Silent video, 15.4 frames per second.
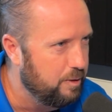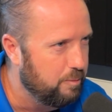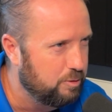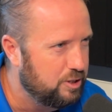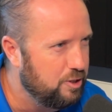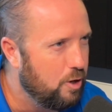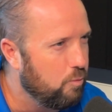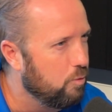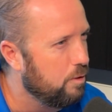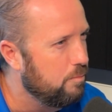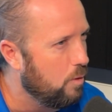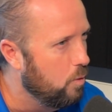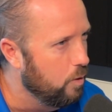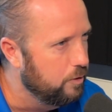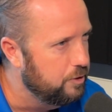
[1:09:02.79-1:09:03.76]
there was no
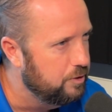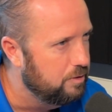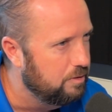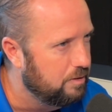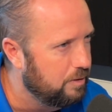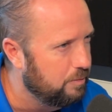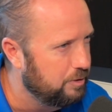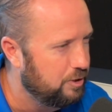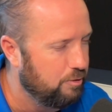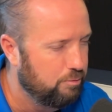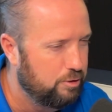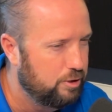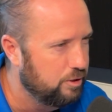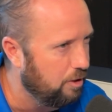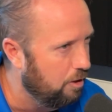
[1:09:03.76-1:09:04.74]
remorse. There was no
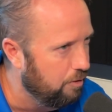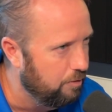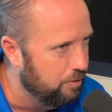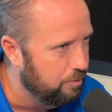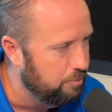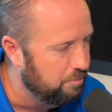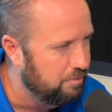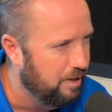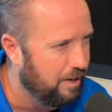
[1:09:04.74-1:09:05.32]
sorrow.